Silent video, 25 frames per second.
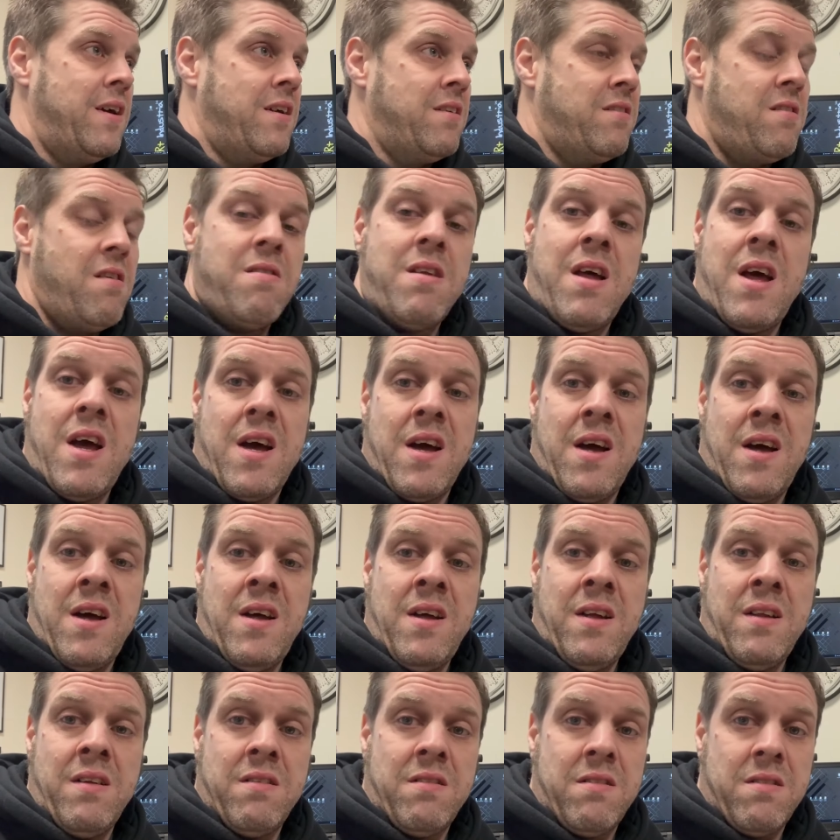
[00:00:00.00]
So
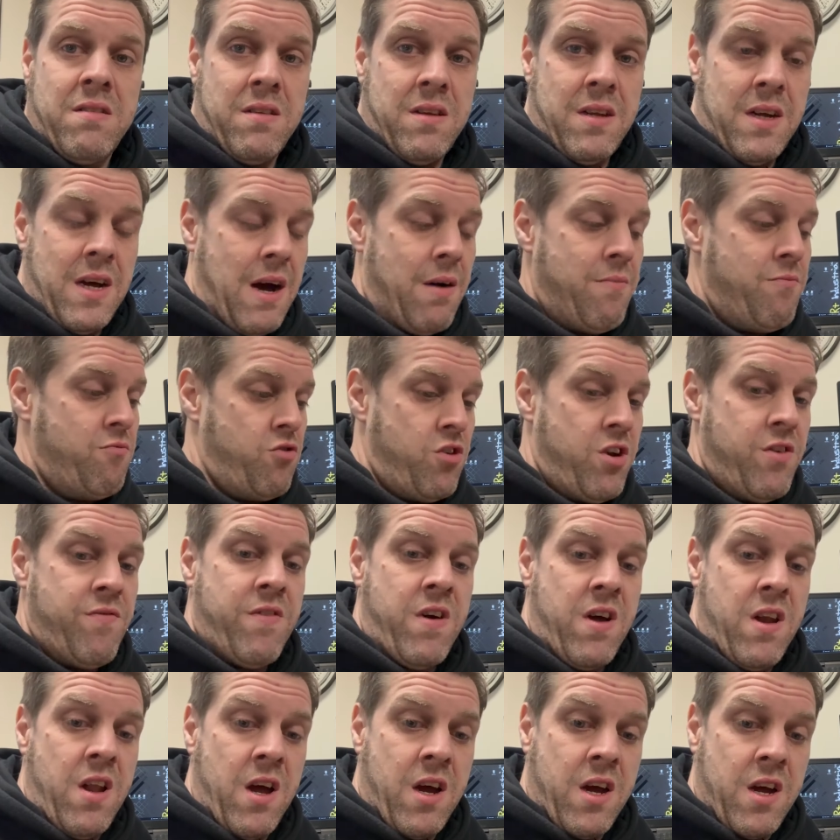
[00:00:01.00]
now I'm running
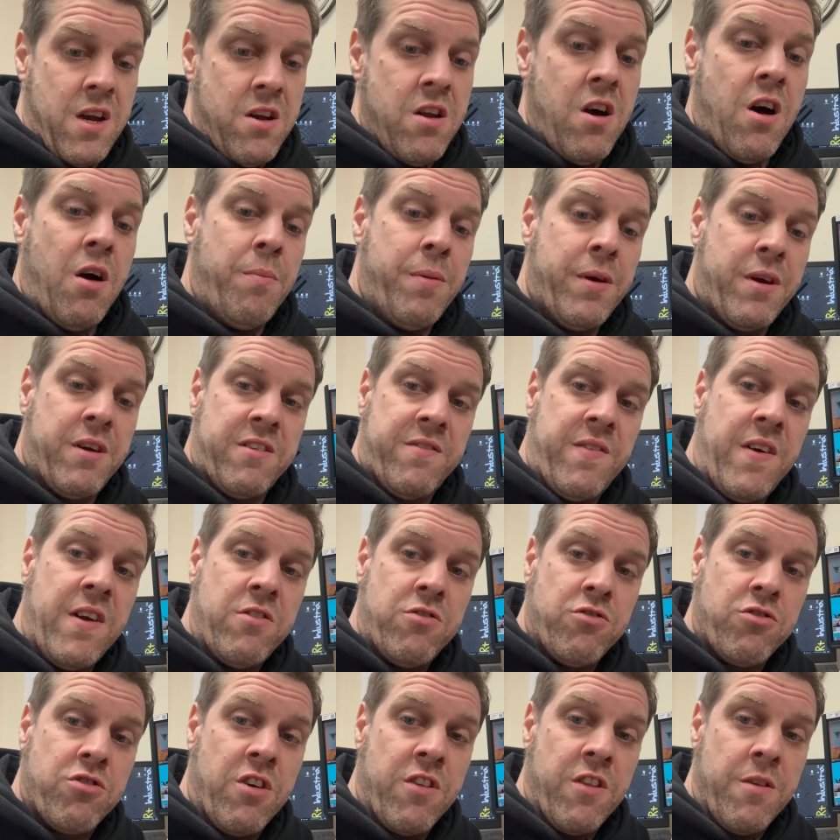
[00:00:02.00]
around like a knob because I've only
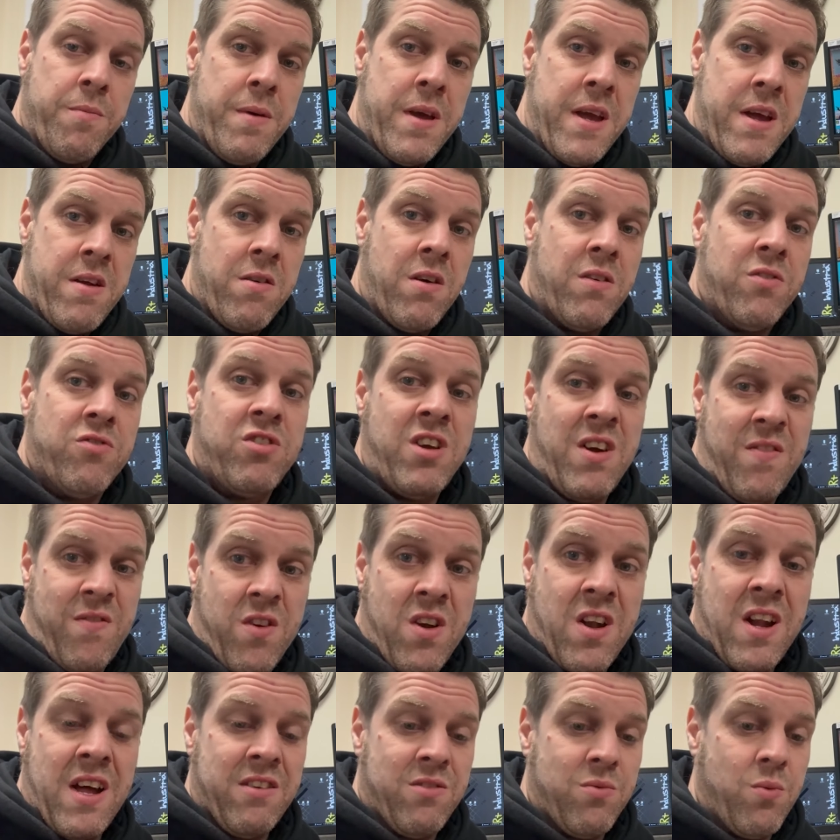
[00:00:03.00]
just got the meter off
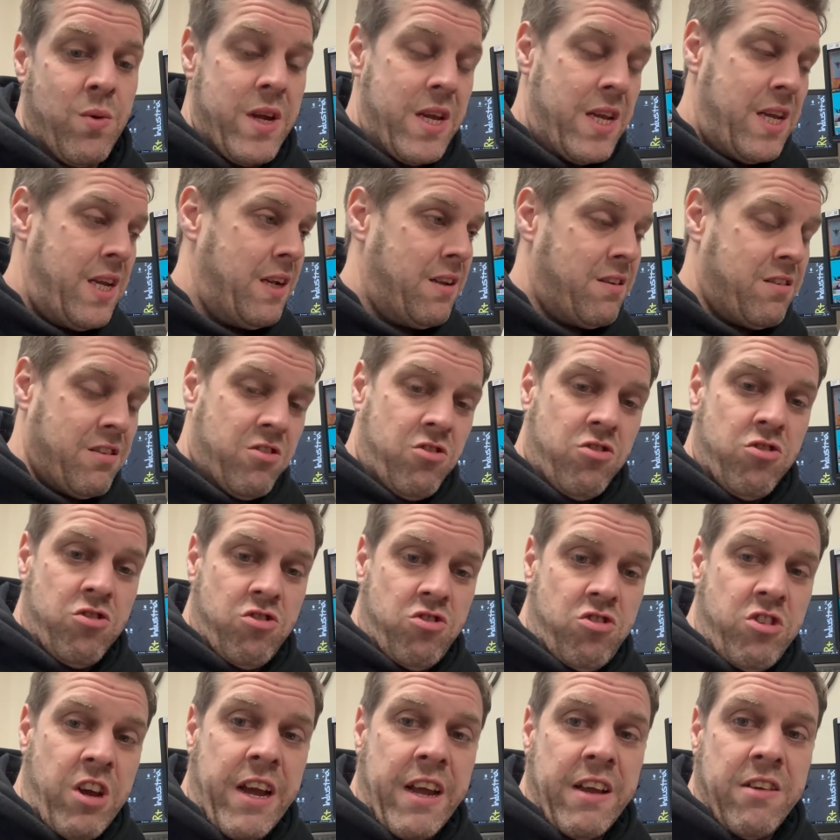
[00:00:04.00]
Chevron last week to just
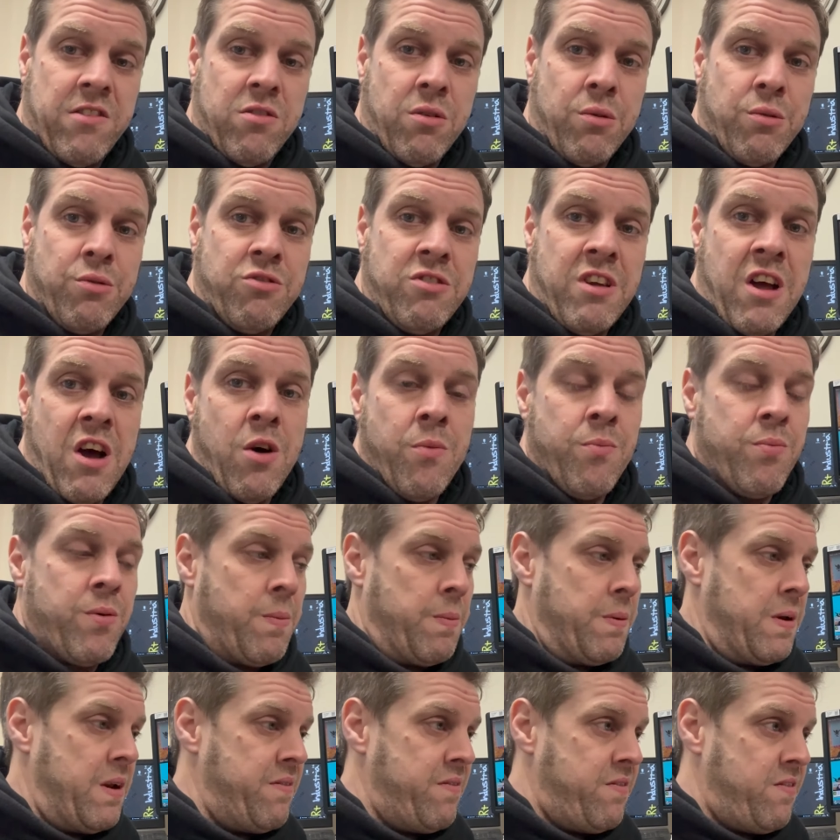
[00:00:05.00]
check it's all set up
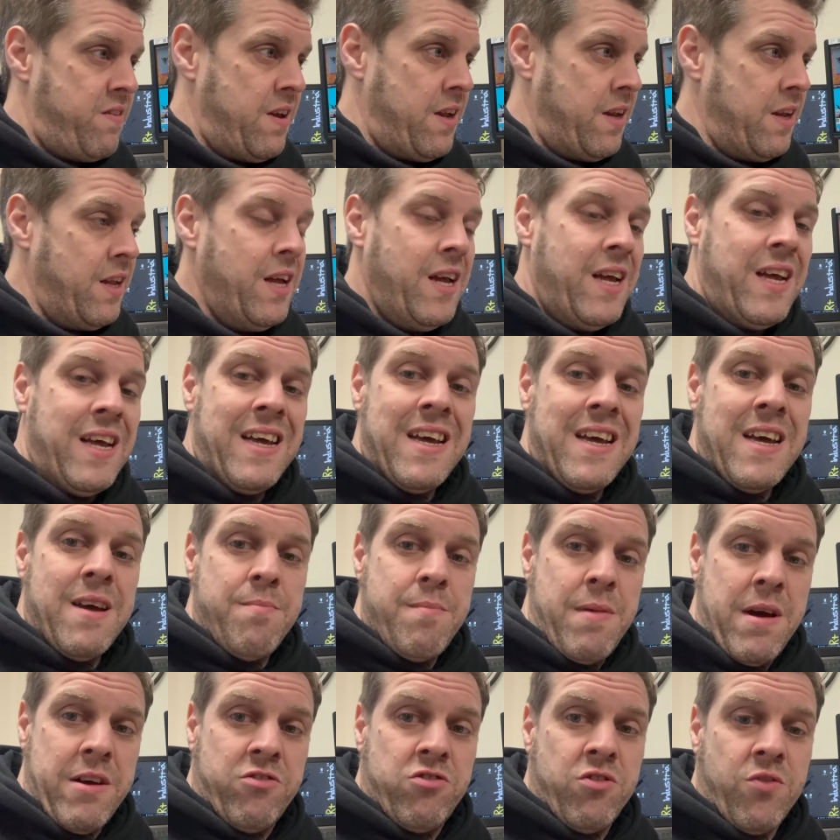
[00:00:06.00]
properly and everything,
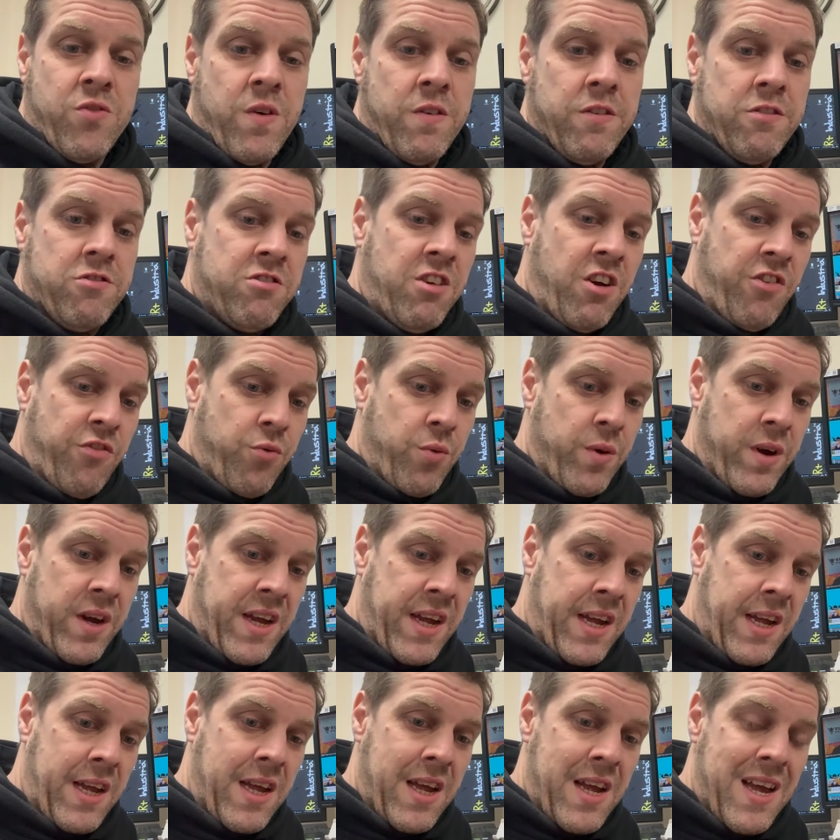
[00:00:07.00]
make sure I've got the
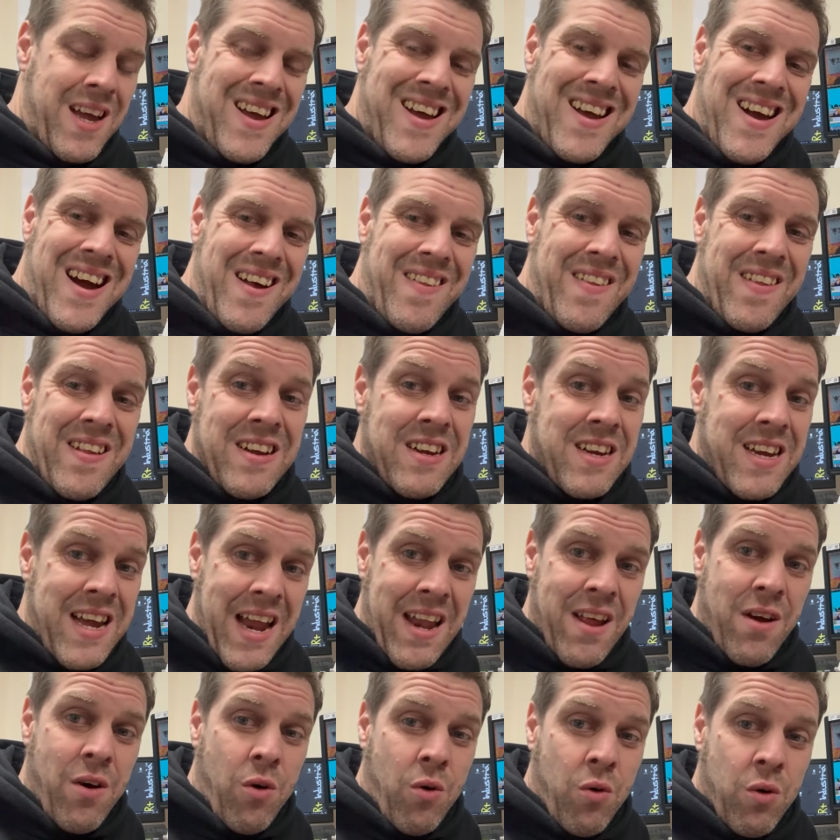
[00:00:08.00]
software, and then
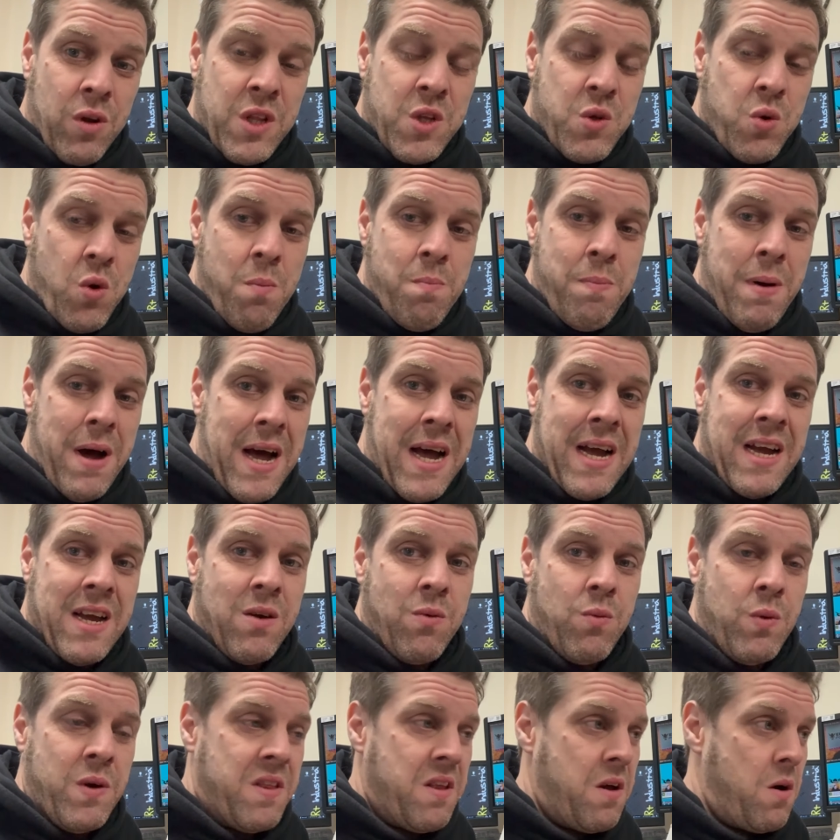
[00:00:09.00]
get it all into a bag
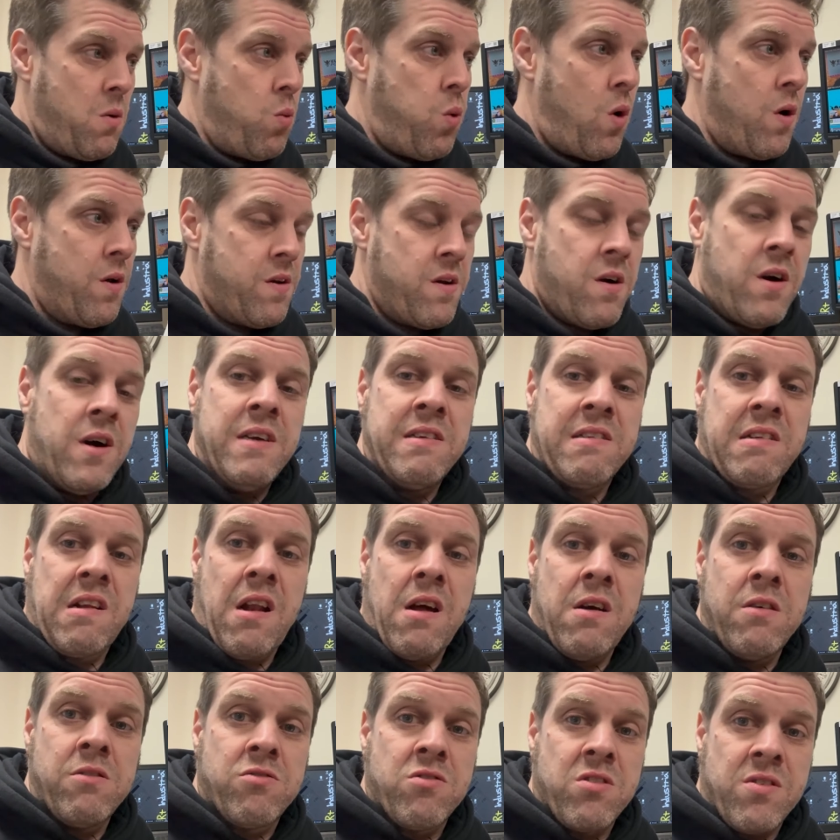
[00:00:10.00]
with one night's
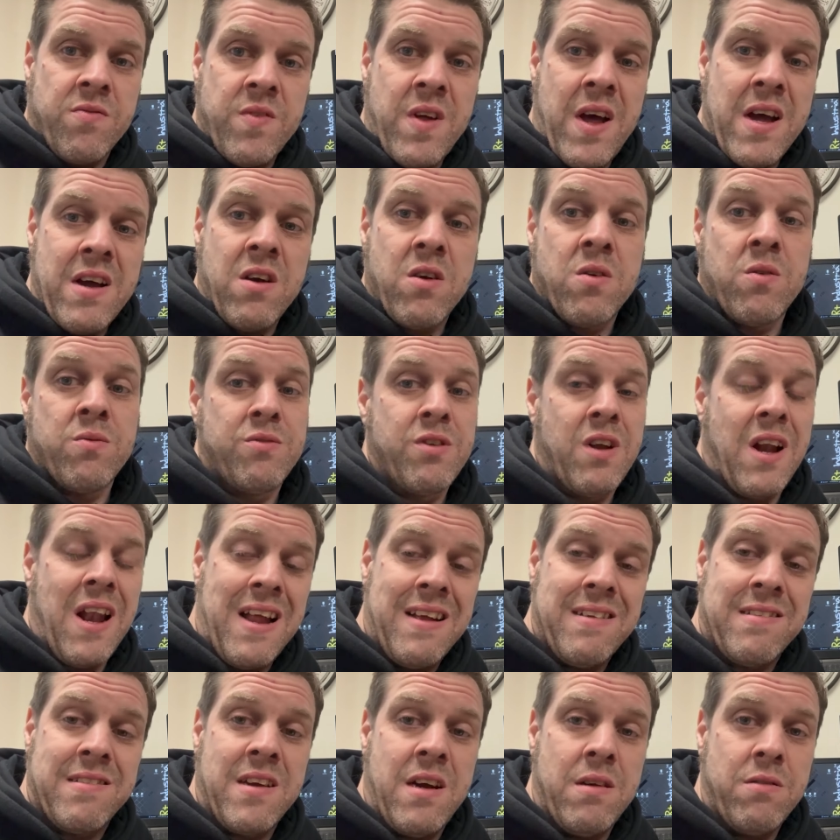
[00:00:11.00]
clothes because I've now got to go up to
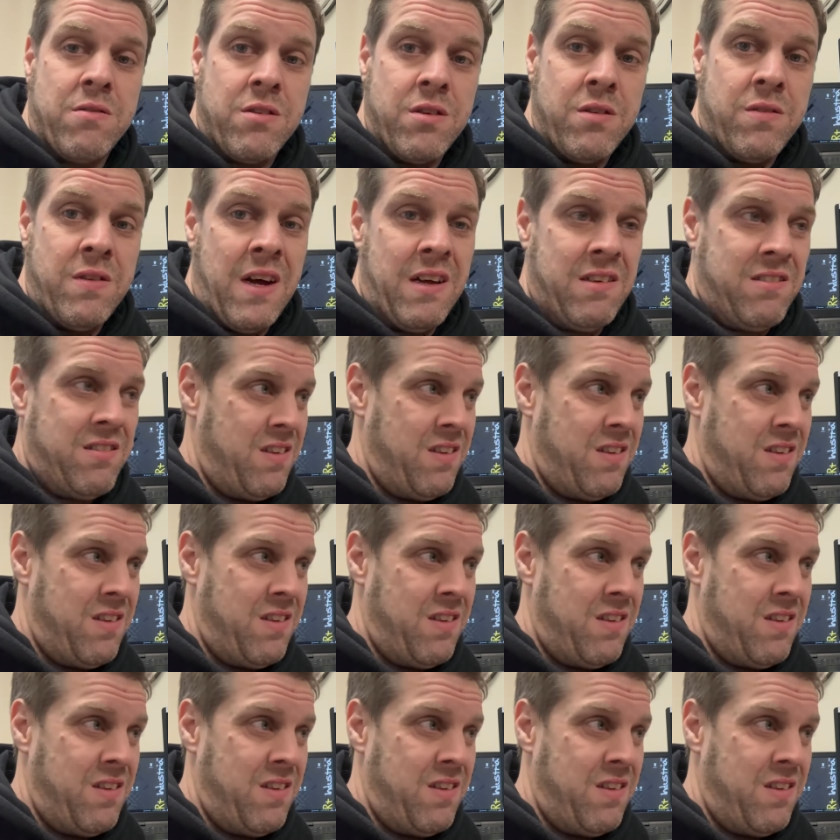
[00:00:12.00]
Glasgow to do that.